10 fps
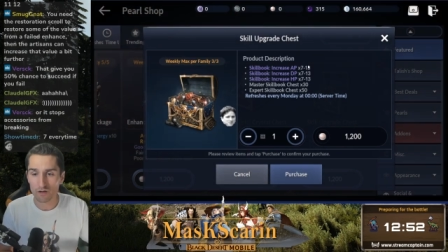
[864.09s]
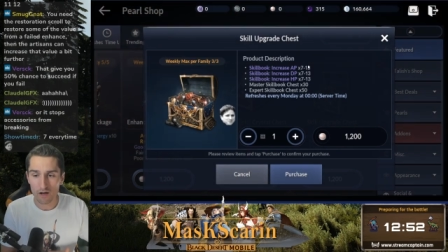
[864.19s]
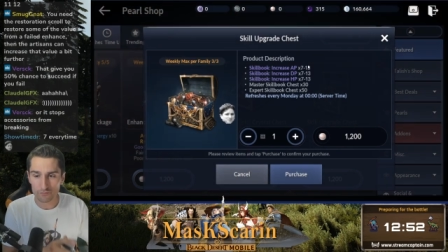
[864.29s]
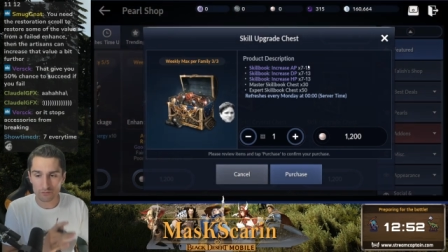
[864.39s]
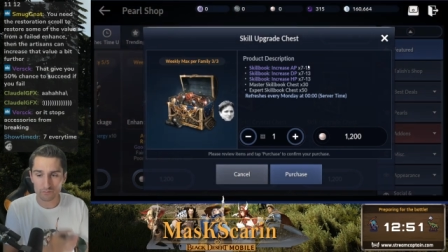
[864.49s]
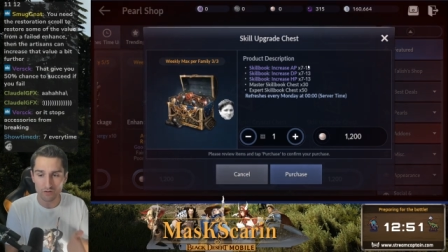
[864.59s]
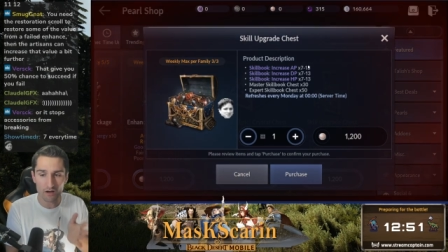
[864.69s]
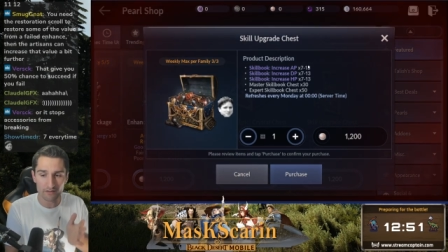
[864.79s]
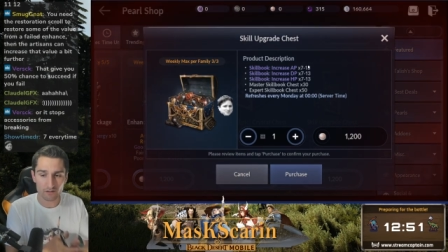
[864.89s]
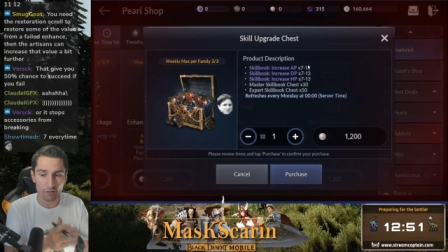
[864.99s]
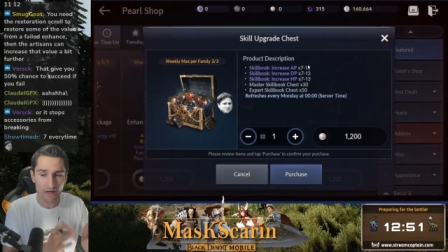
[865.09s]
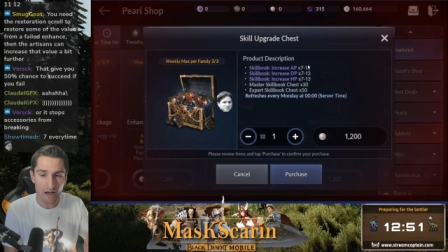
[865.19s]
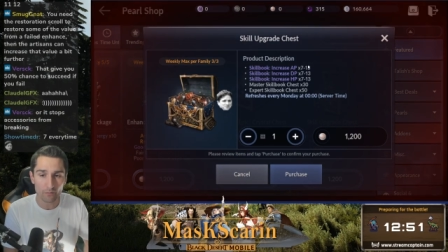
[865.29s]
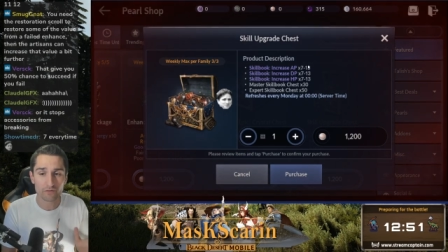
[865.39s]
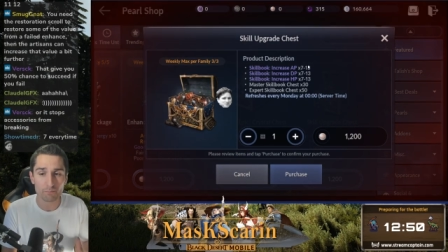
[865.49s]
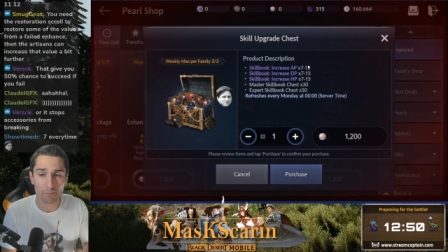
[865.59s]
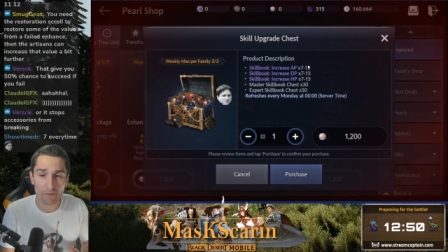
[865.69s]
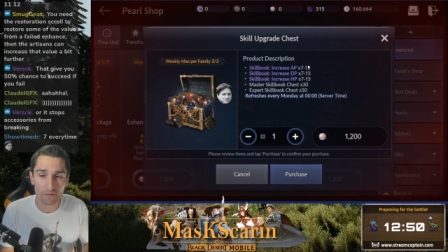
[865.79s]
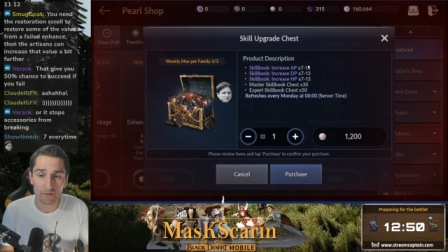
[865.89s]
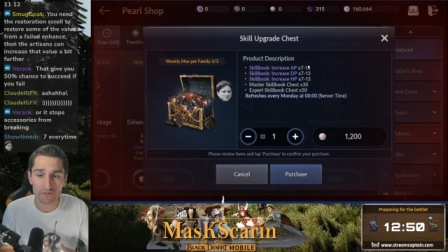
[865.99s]
Costumes cost a thousand
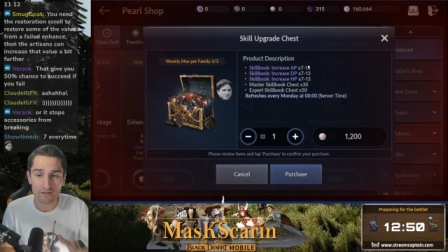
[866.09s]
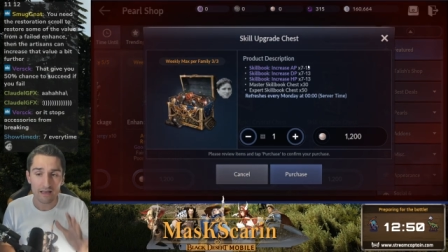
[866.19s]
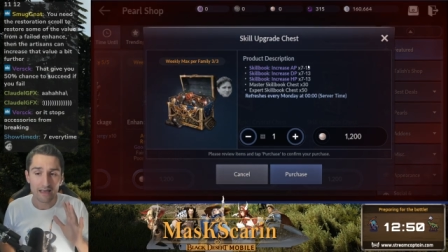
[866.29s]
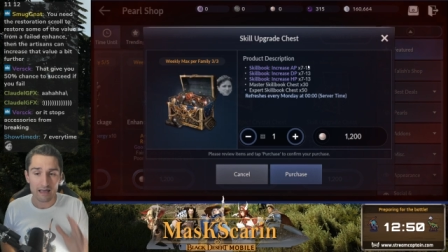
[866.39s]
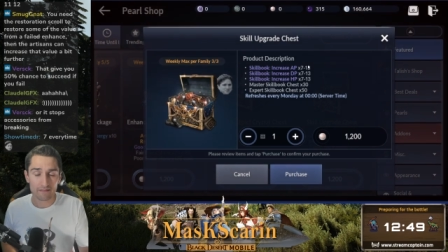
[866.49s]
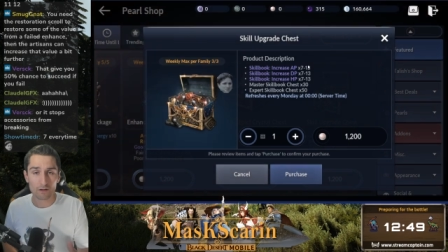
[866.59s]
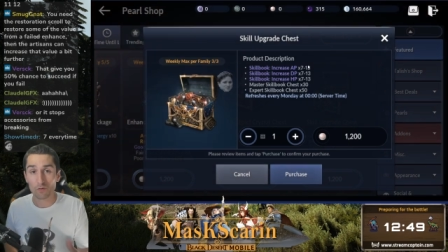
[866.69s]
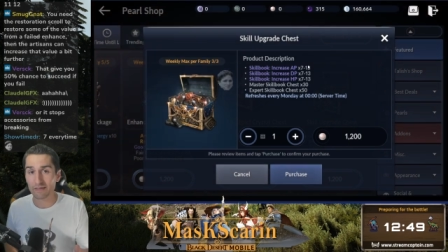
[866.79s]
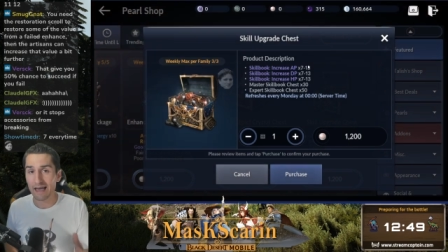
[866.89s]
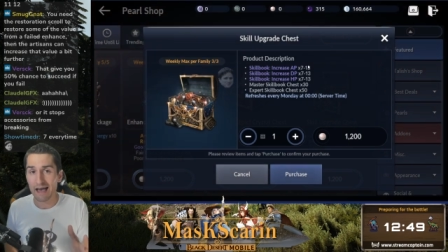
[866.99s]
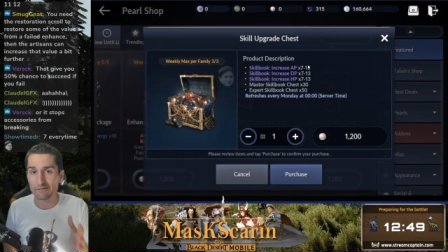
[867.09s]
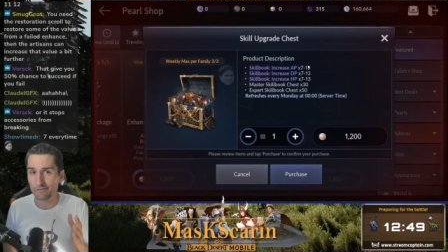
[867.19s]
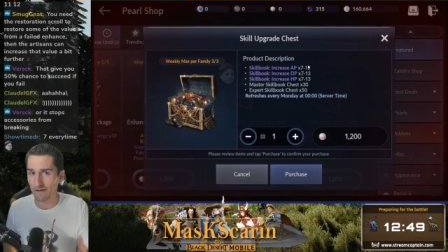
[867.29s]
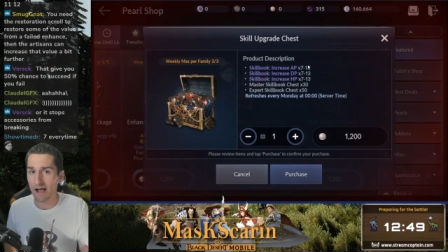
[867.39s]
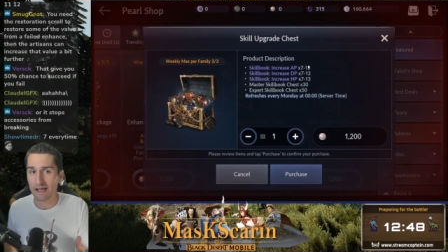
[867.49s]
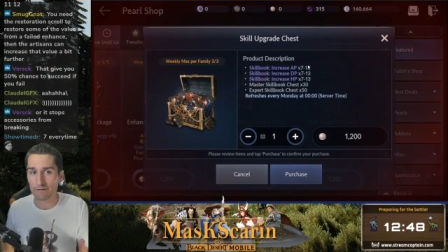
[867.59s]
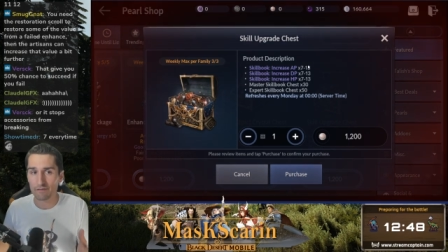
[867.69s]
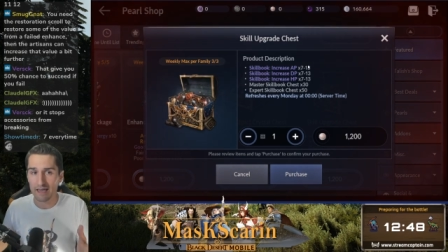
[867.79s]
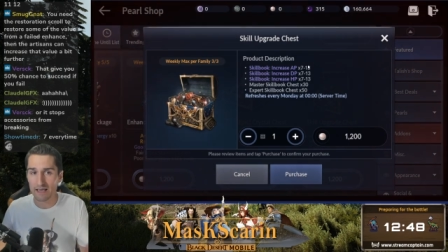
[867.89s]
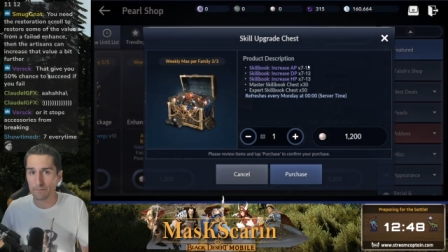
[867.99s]
pearls, and they only add
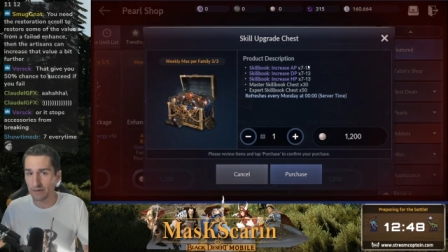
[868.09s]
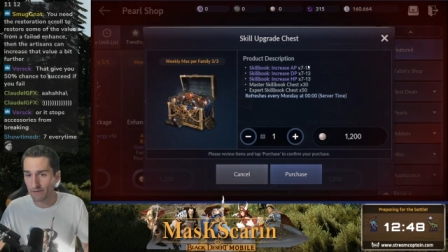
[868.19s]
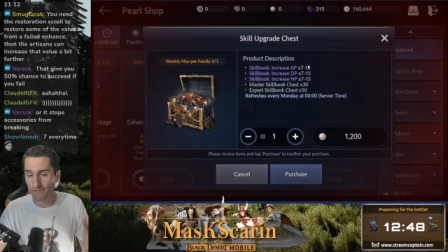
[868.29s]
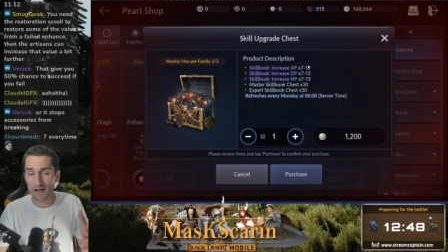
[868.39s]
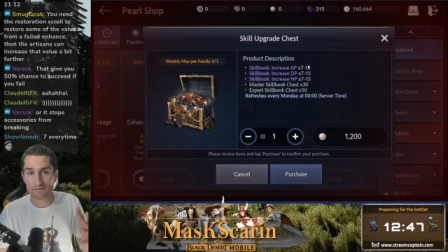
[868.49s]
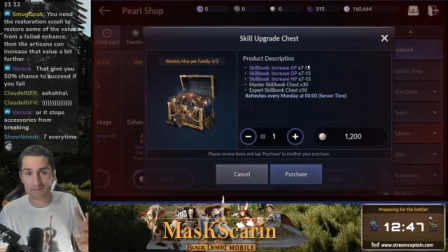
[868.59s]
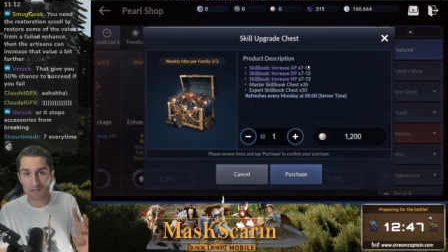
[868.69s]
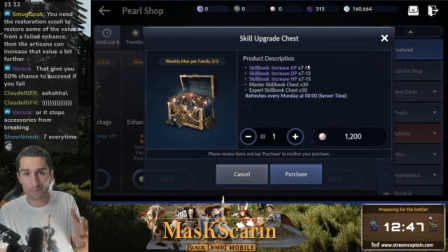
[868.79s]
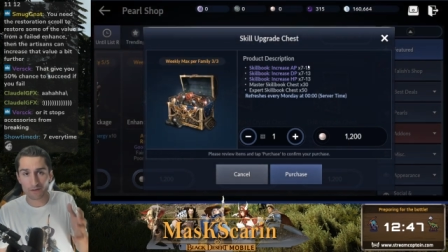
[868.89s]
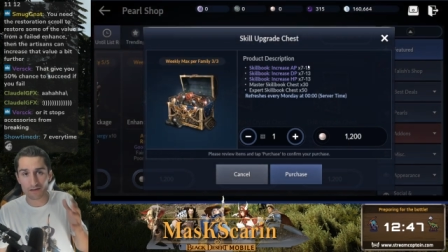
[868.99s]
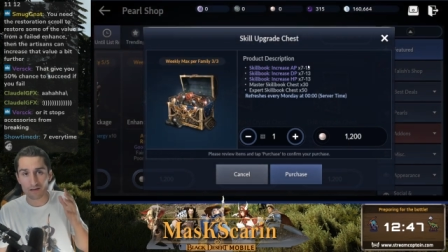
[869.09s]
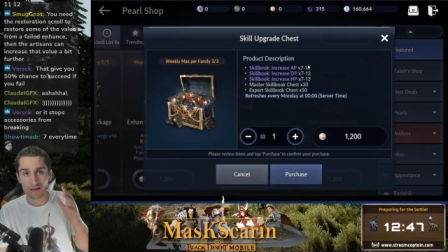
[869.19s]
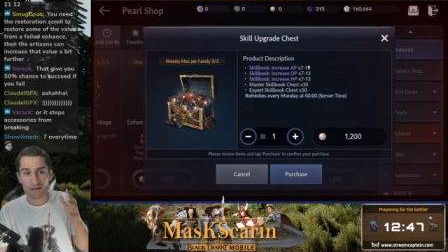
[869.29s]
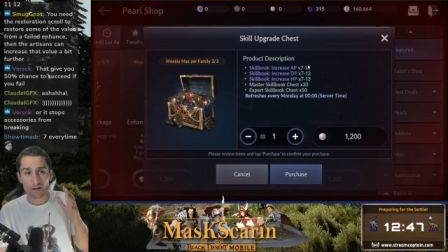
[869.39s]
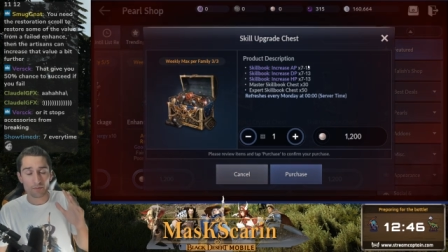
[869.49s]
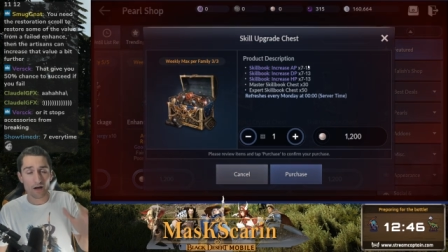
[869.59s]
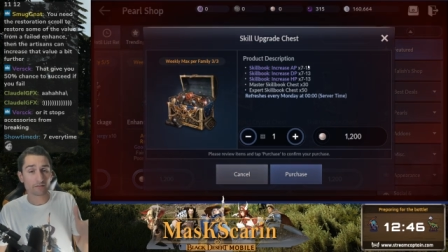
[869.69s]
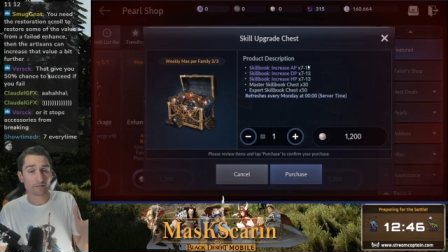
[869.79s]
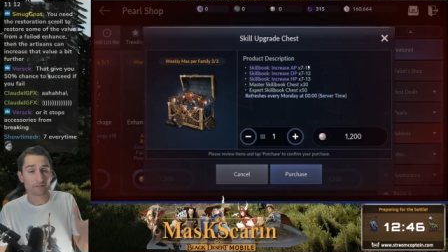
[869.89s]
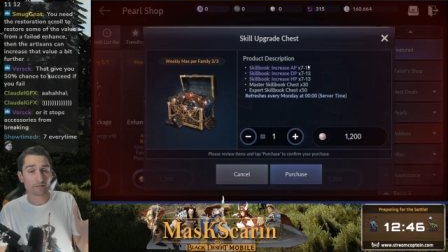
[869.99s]
five AP, five DP,
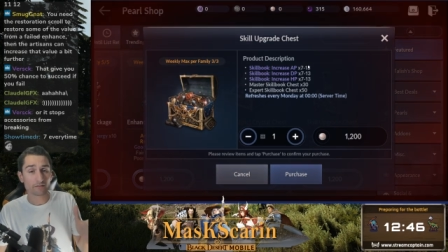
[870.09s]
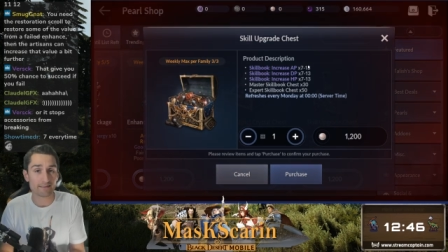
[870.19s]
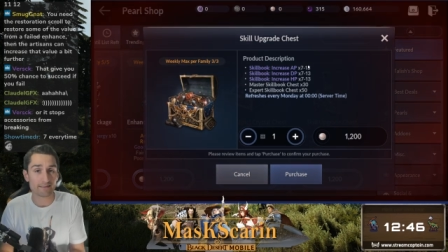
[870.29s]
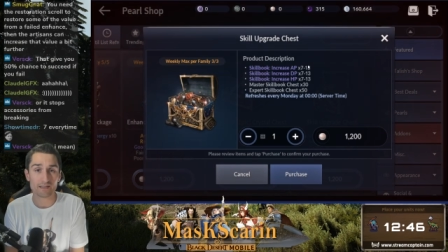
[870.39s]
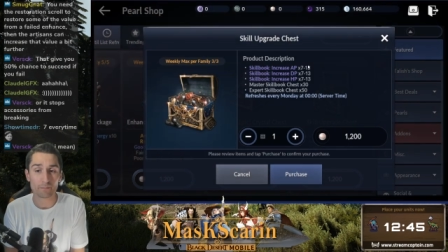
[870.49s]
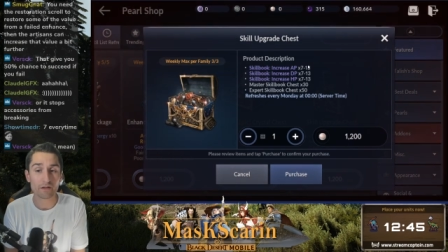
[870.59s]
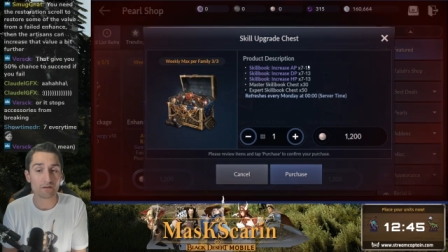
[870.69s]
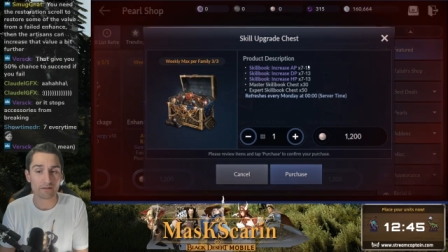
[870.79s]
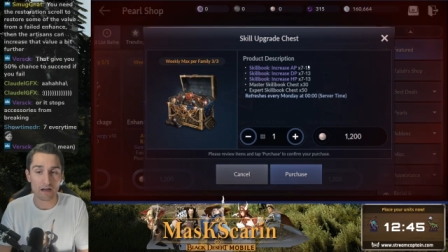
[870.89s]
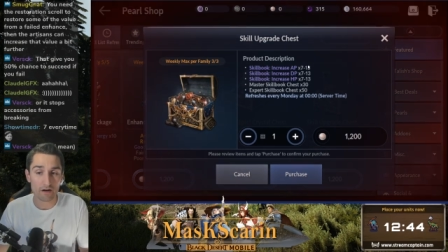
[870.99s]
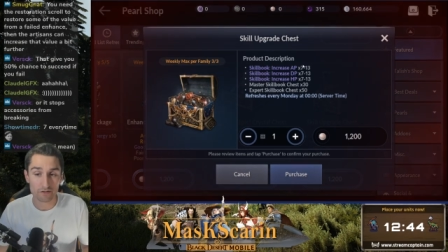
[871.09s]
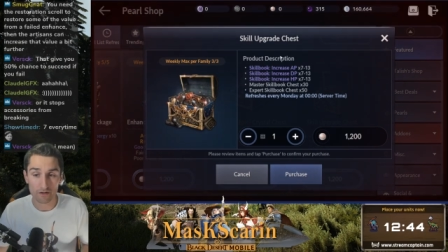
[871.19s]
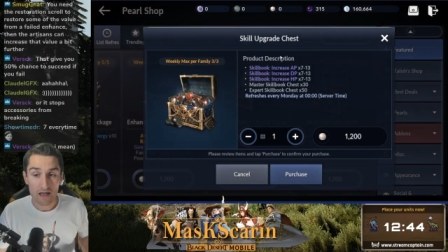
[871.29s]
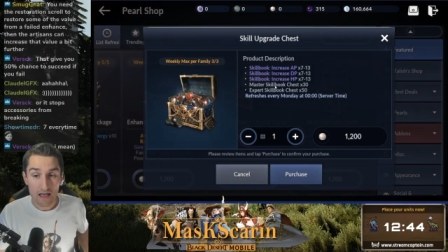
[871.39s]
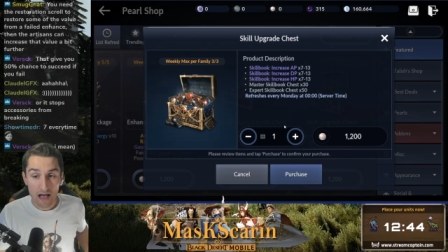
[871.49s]
approximately 10 CP to your character.